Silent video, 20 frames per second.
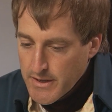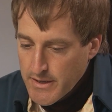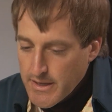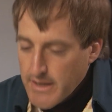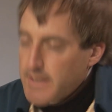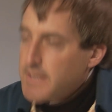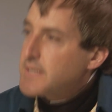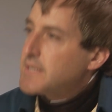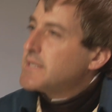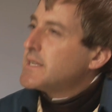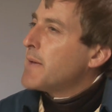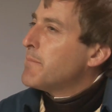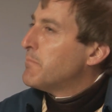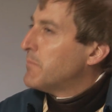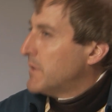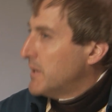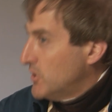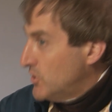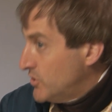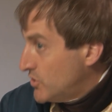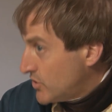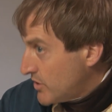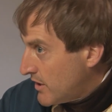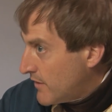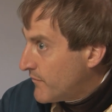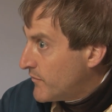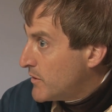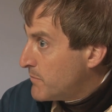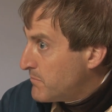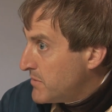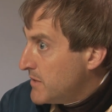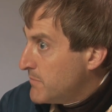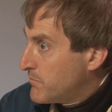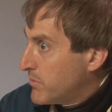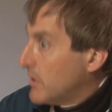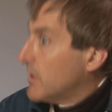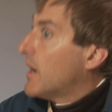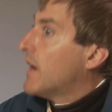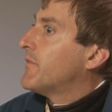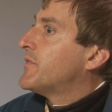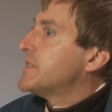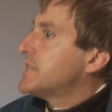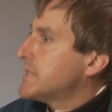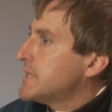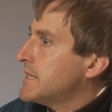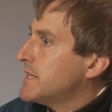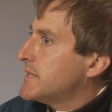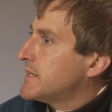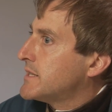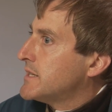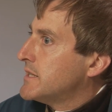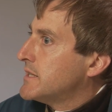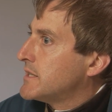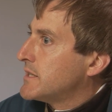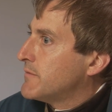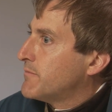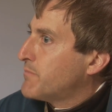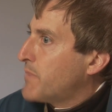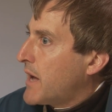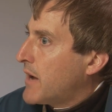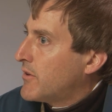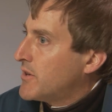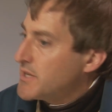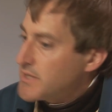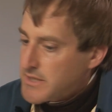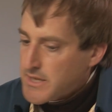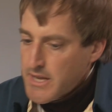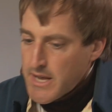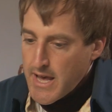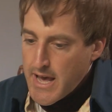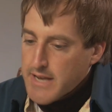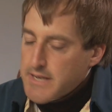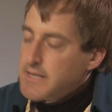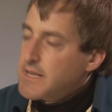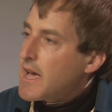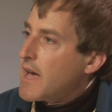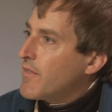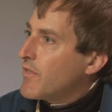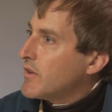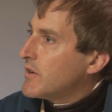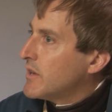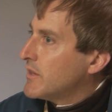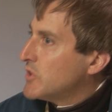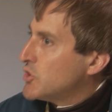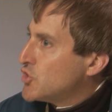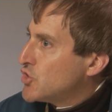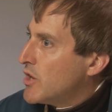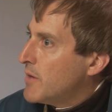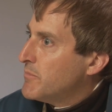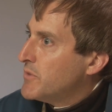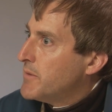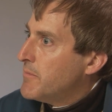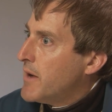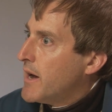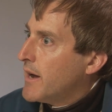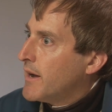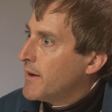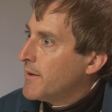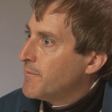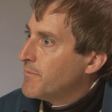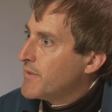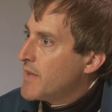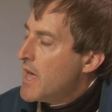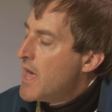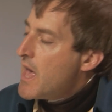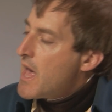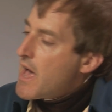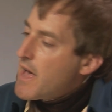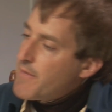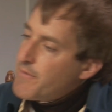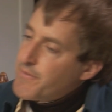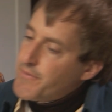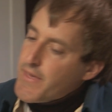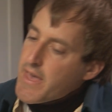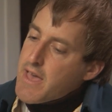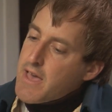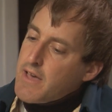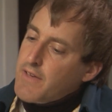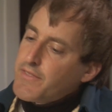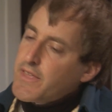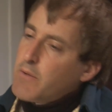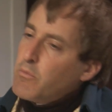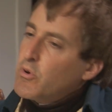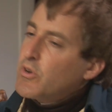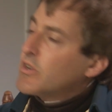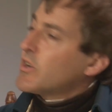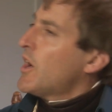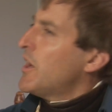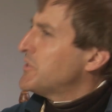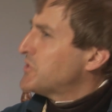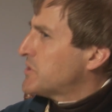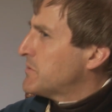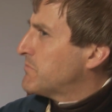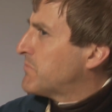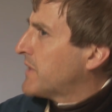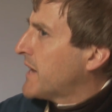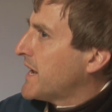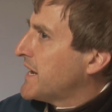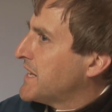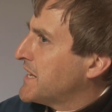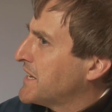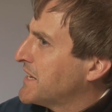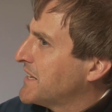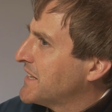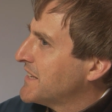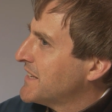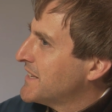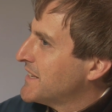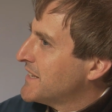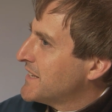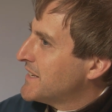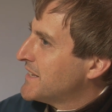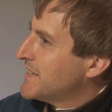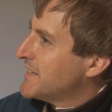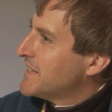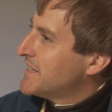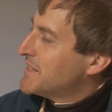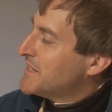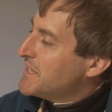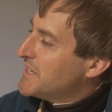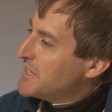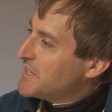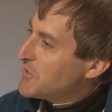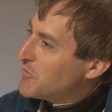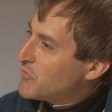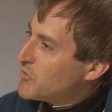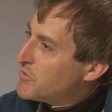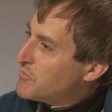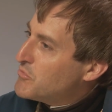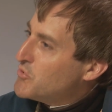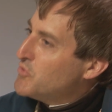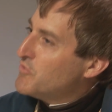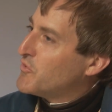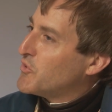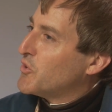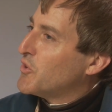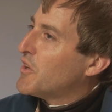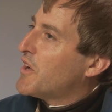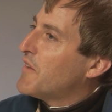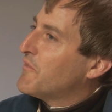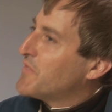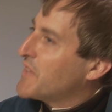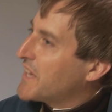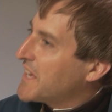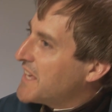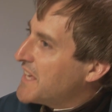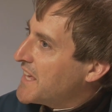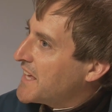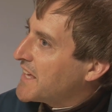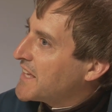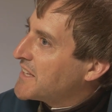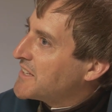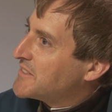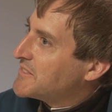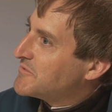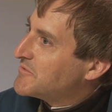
an assemblage of the people, of the citizens of Paris, had gathered on the Champ de Mars. And there they were contemplating the removal of the king,